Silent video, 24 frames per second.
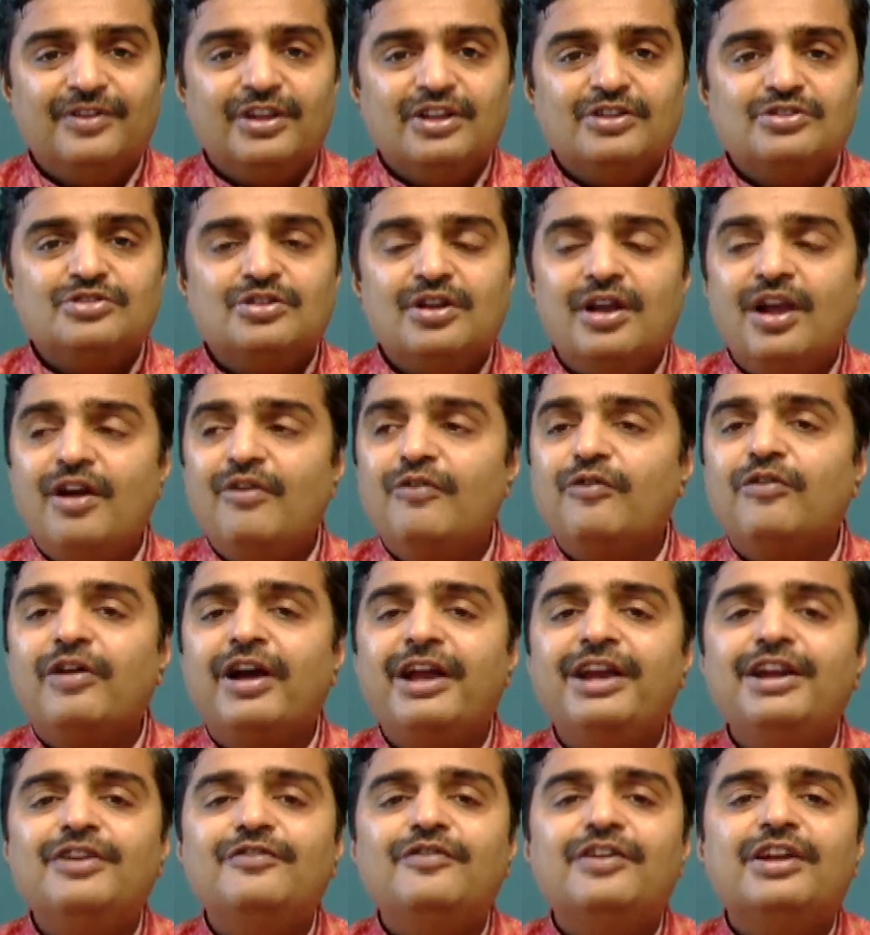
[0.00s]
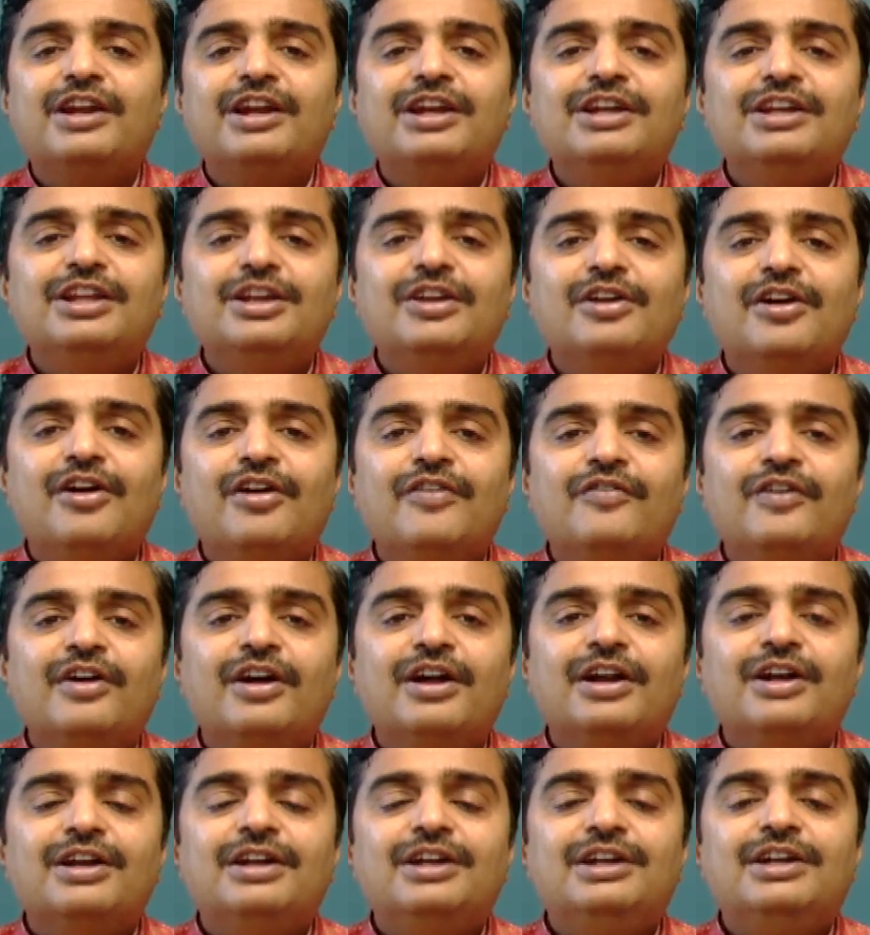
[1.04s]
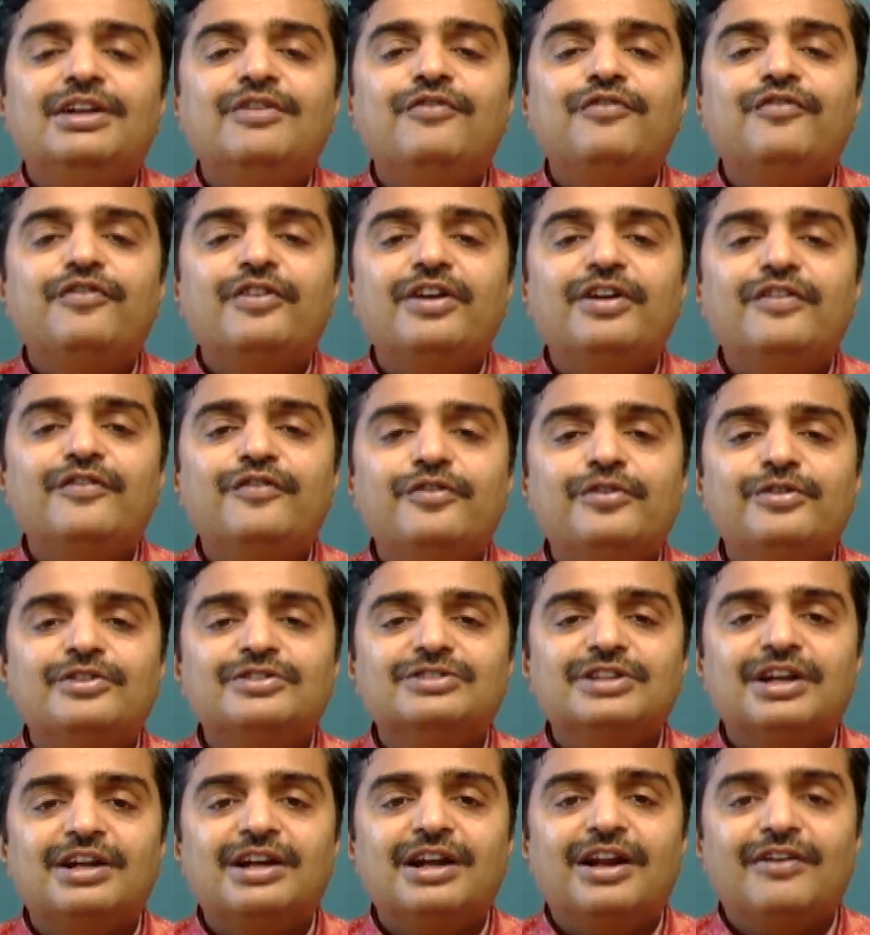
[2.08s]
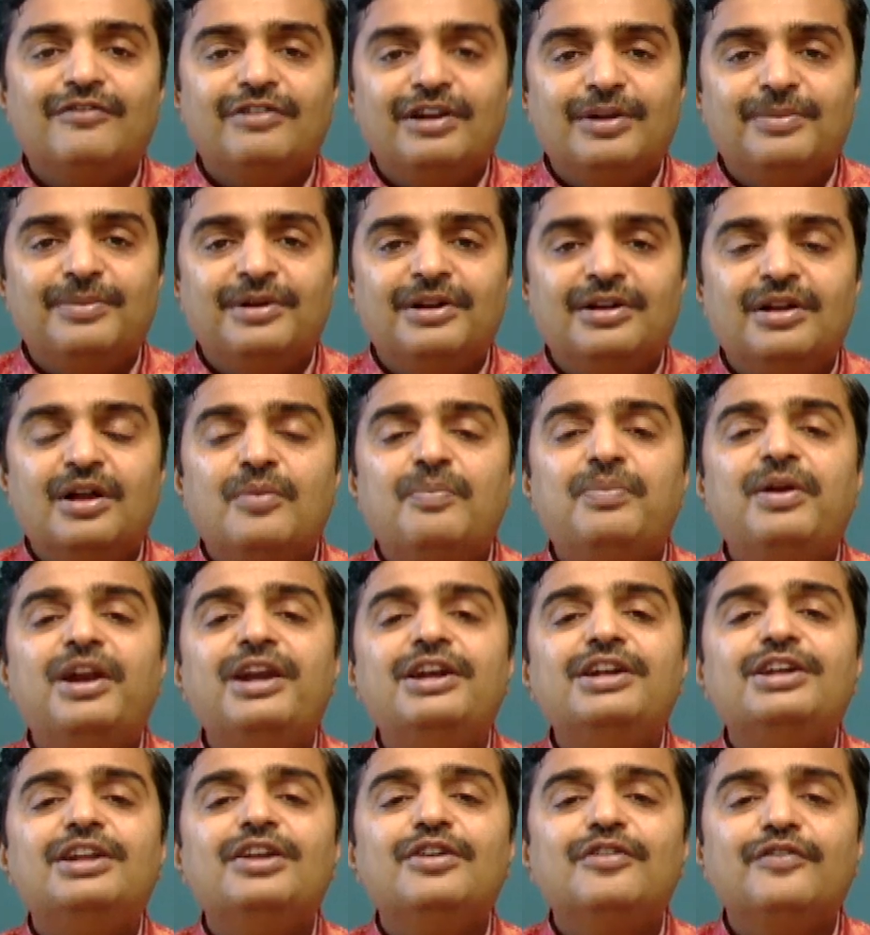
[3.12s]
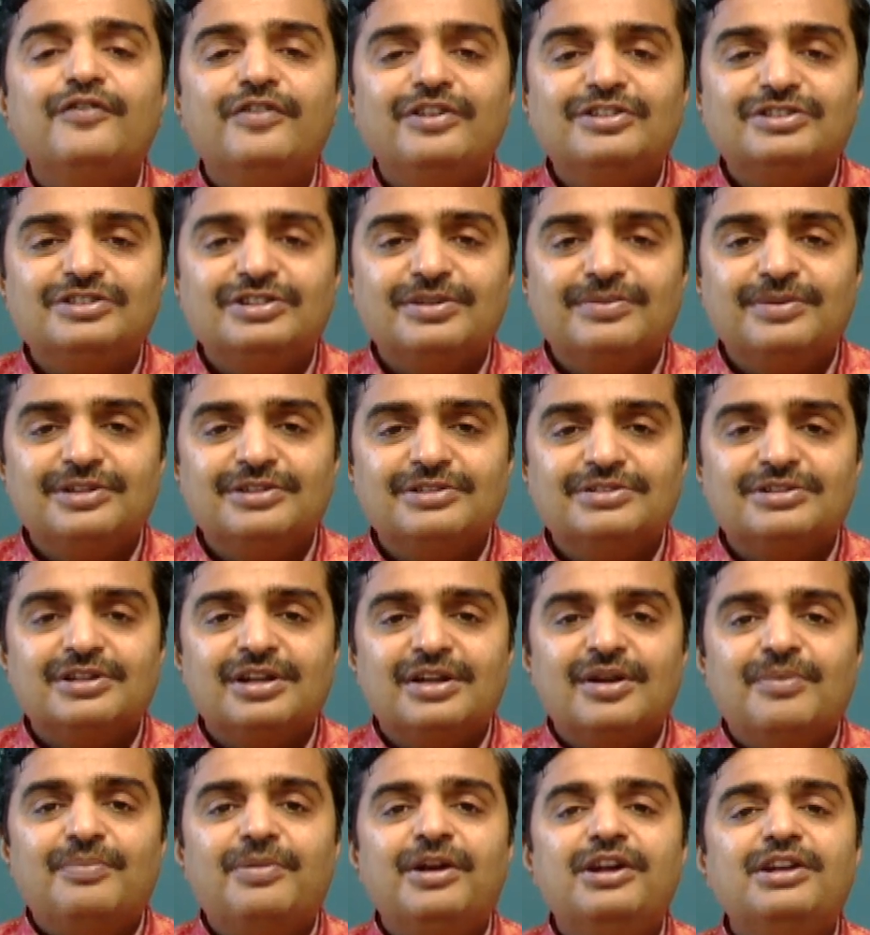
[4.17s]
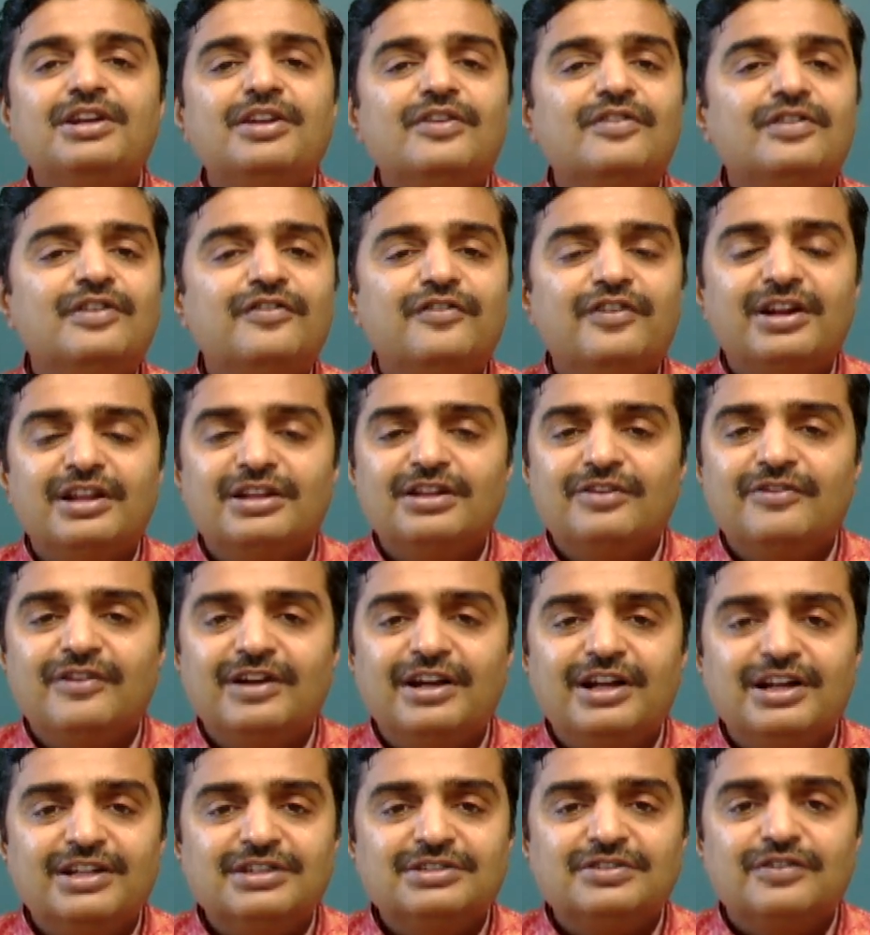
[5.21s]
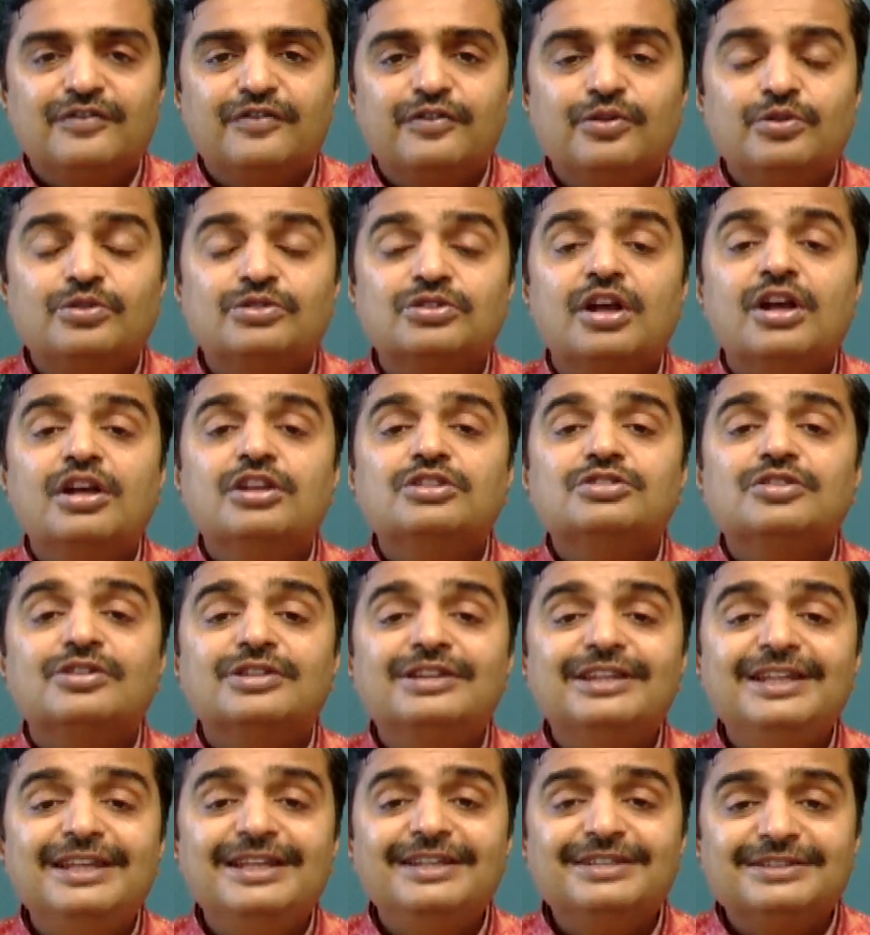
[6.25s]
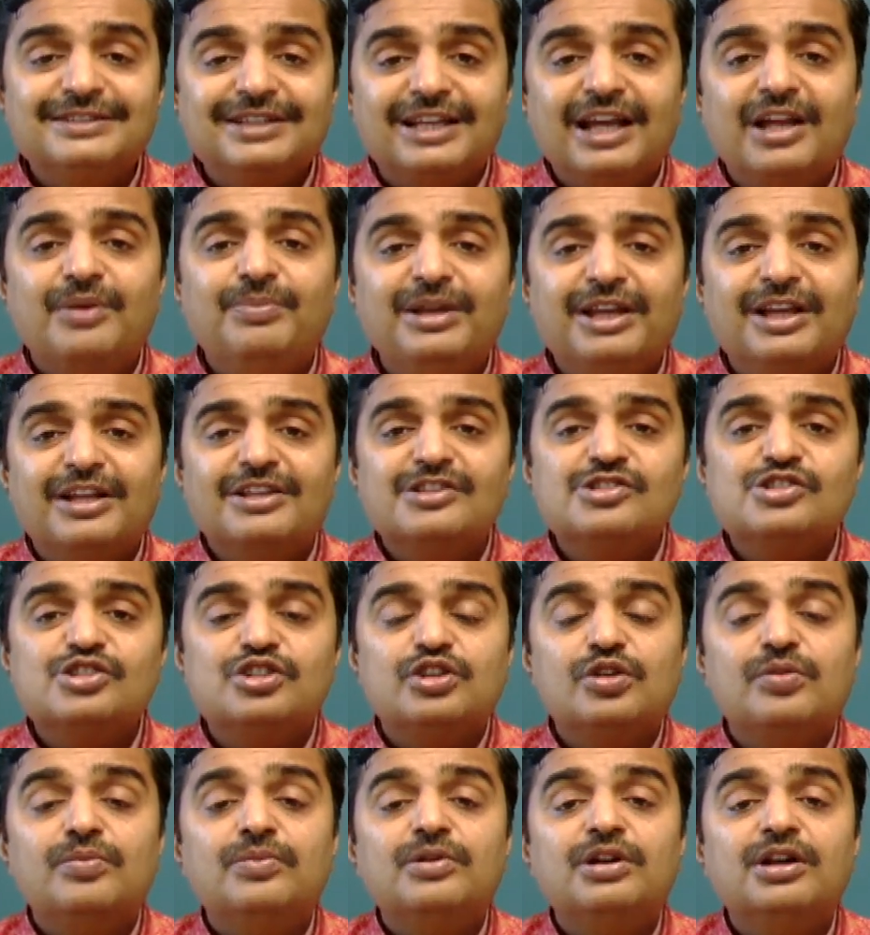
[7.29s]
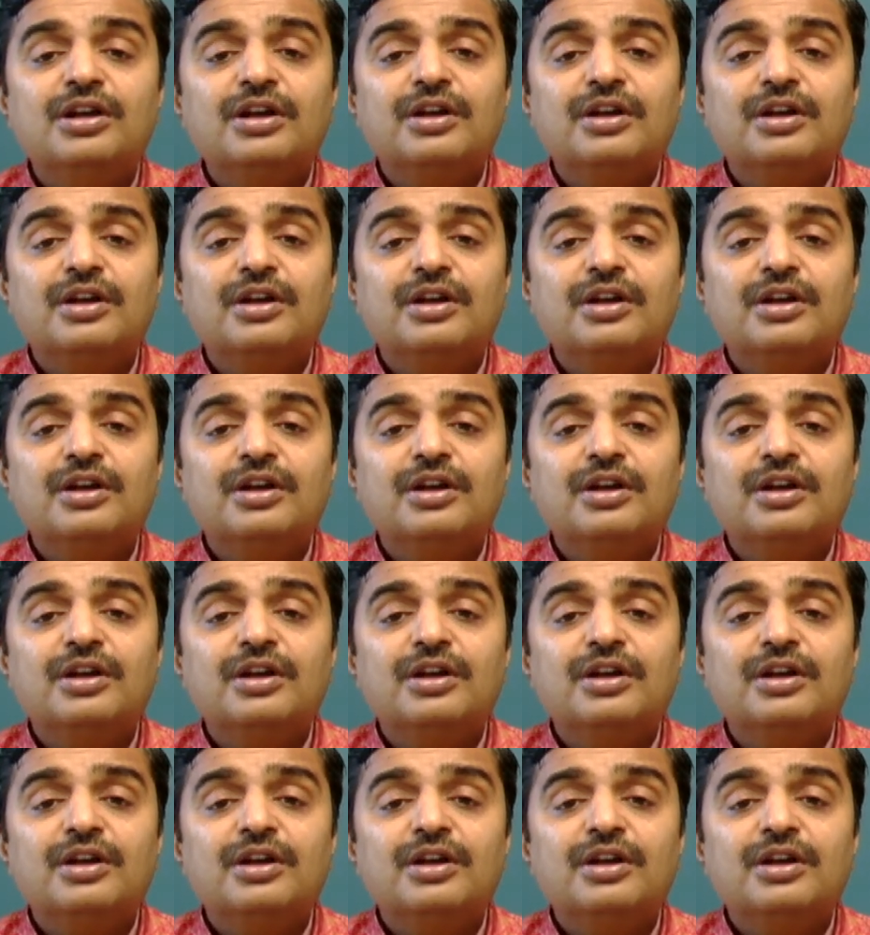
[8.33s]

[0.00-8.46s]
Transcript: So you have wide variety of different foods that are available, plenty of vegetables, plenty of different other varieties of fruits. So these can be consumed